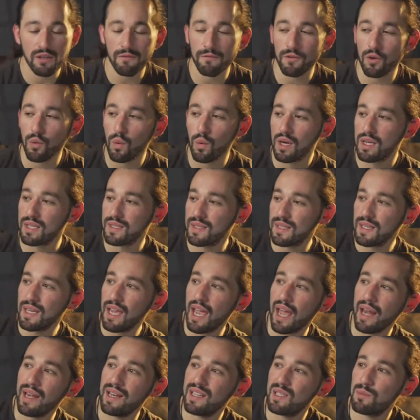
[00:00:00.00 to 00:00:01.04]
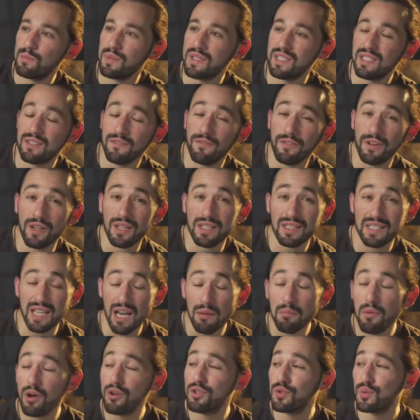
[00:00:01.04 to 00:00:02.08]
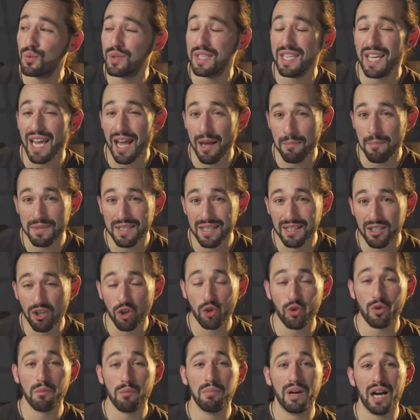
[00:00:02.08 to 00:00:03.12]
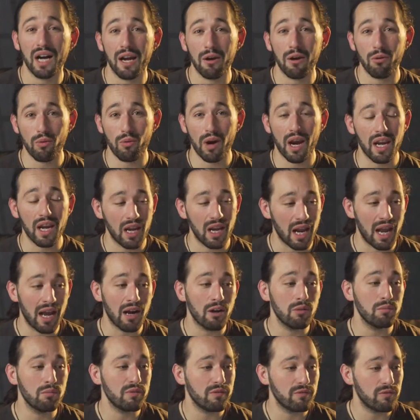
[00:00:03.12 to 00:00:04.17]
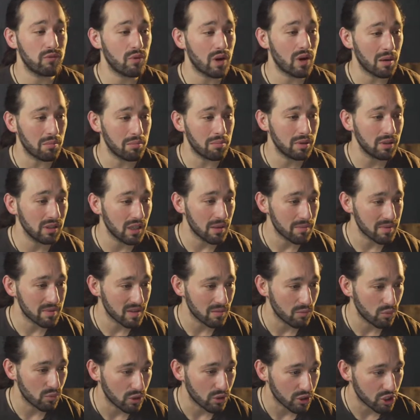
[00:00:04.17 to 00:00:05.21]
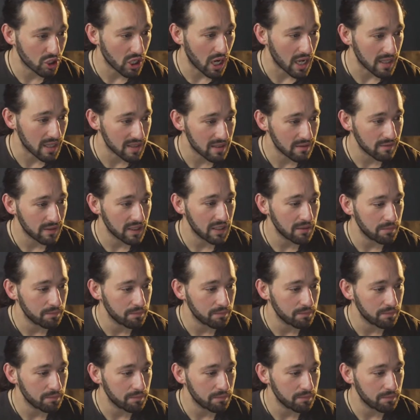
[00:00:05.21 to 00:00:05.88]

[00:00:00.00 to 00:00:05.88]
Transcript: if you want to see any specific demos with the M600 Buy right now before I pull up some more shots of it.